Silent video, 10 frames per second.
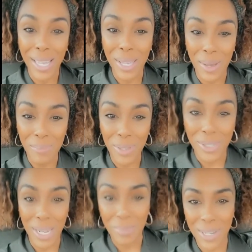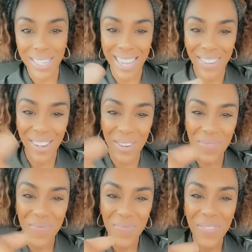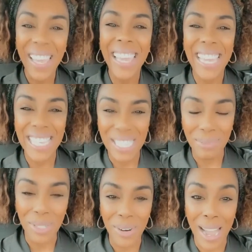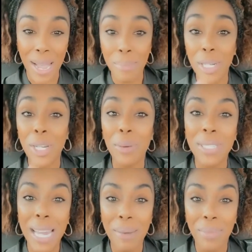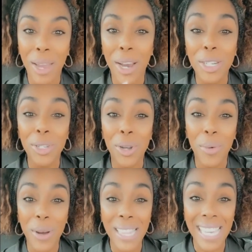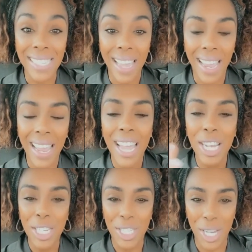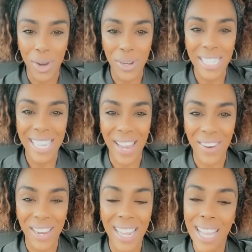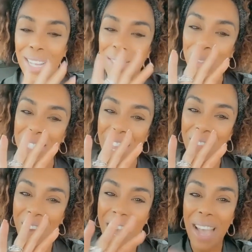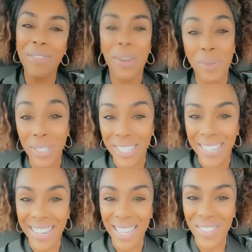Yep, see that button down there? Hit subscribe, but don't stop there, because you know what they say, sharing is caring. So take 5 and we'll see you next